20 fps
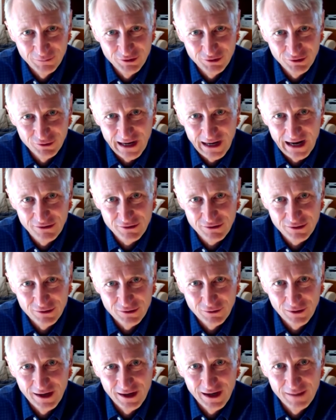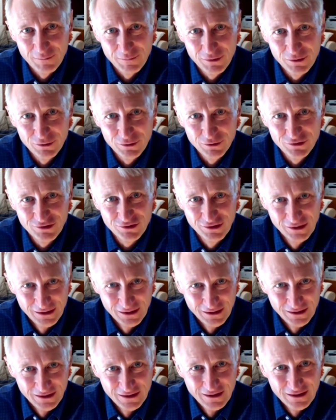So Katharine Graham, who is
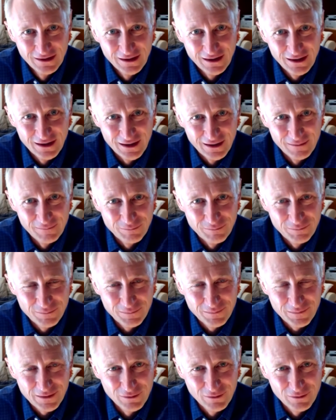um,